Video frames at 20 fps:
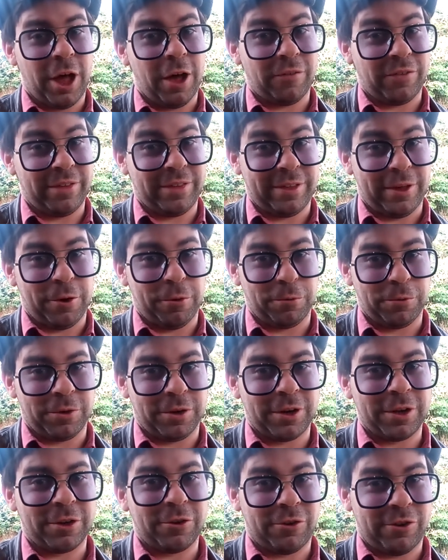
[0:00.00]
of his
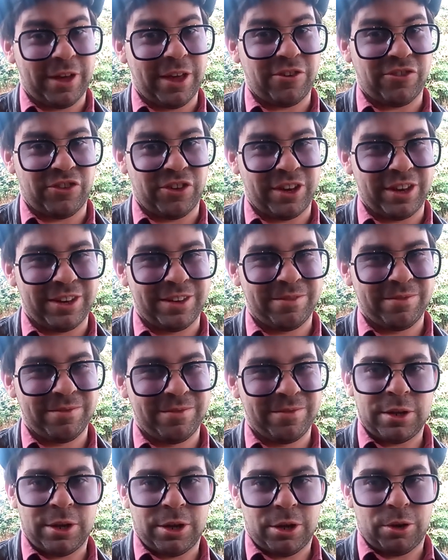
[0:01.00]
own creation,
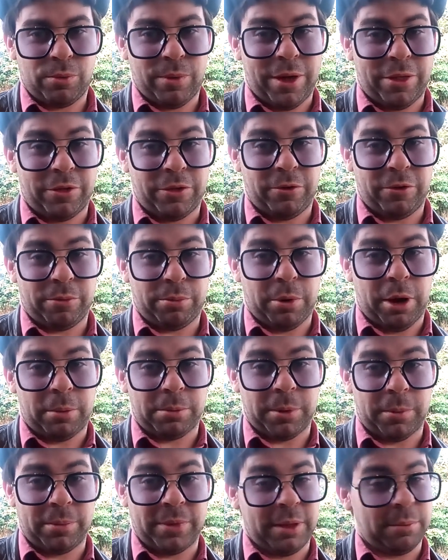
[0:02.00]
whether those
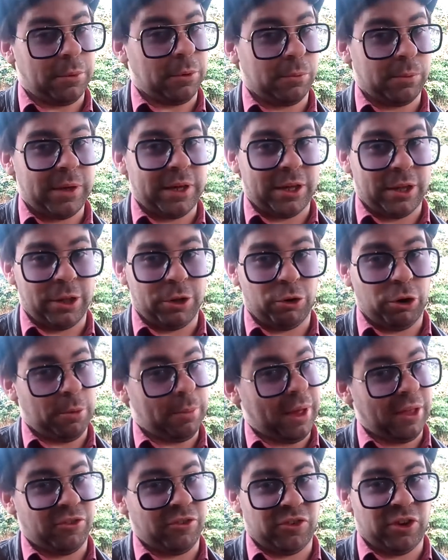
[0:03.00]
problems had been real or
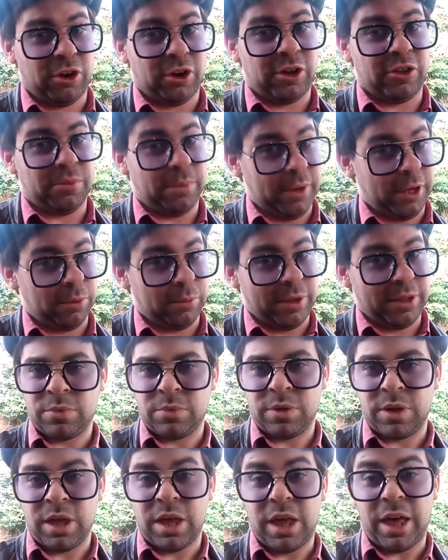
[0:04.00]
imaginary to begin with.
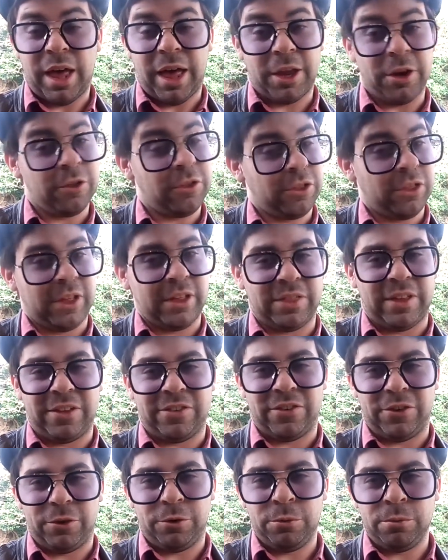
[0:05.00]
Another thing they
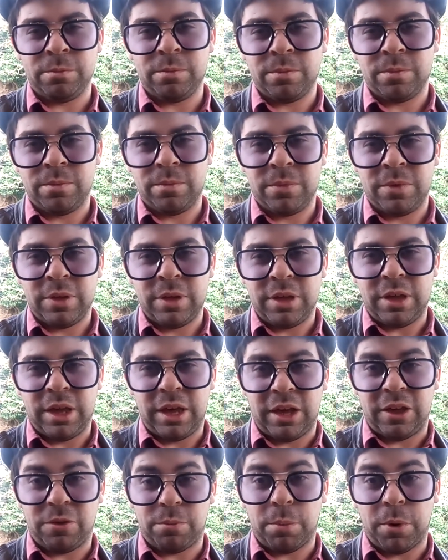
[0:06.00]
do
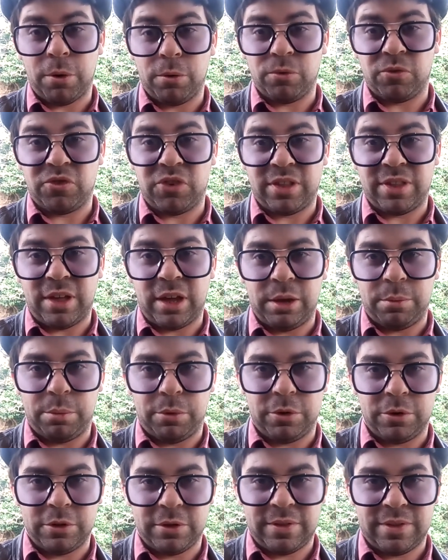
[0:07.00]
is poach
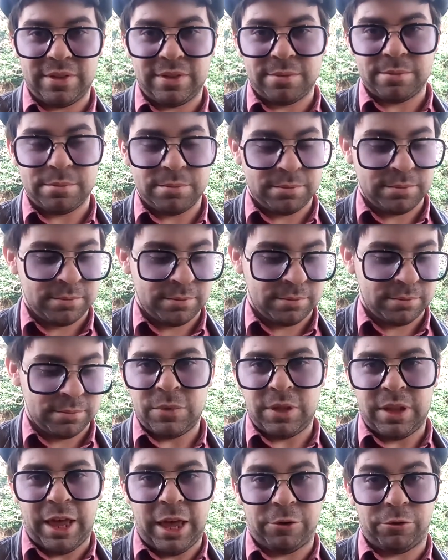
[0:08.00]
disciples
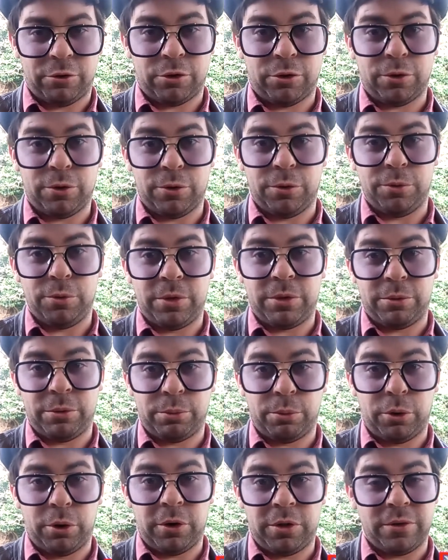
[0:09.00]
and recruits with
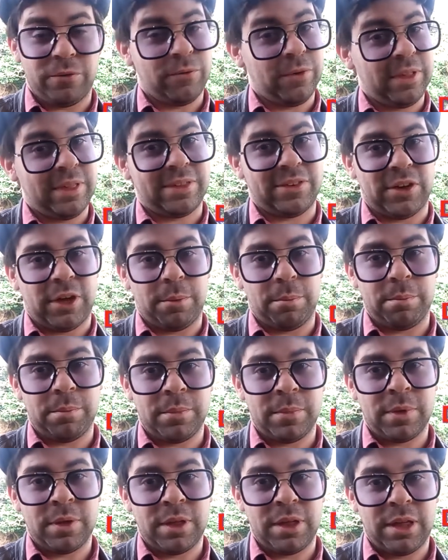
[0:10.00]
words of
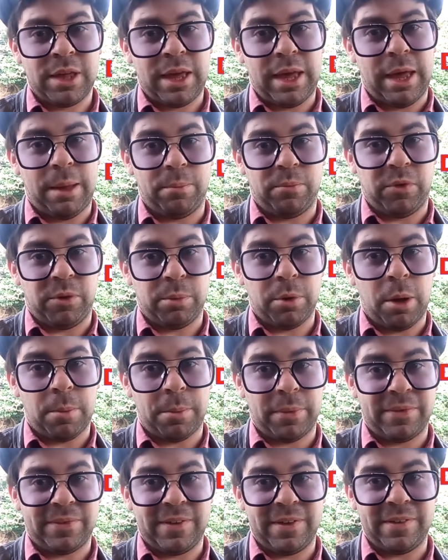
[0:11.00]
wisdom, empty
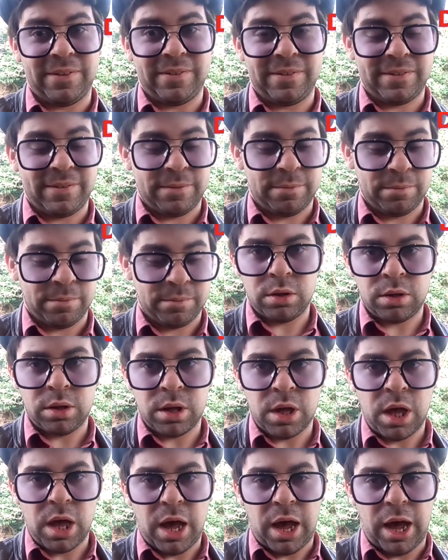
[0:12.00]
promises,
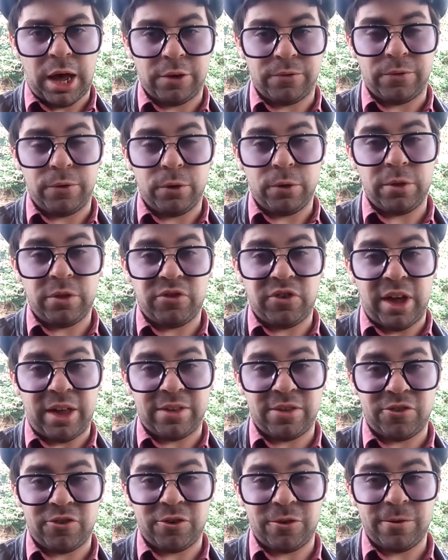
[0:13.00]
and false
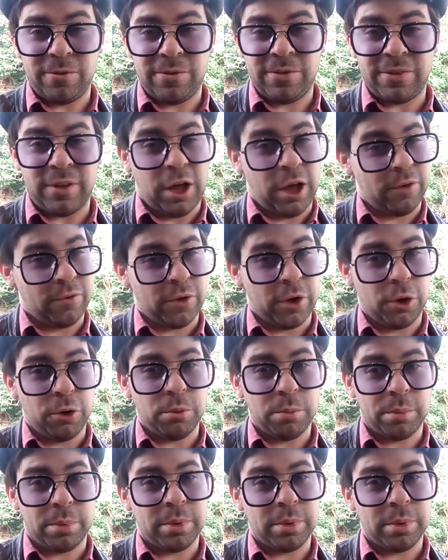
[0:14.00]
gestures of hope,